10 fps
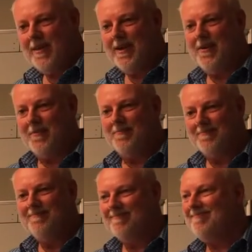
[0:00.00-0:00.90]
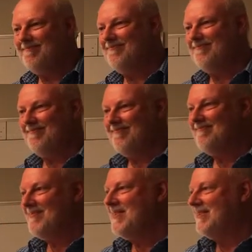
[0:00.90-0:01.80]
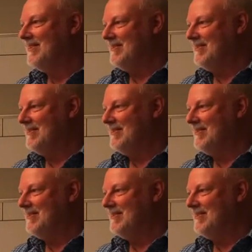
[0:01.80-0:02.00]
Thank you. Thank you.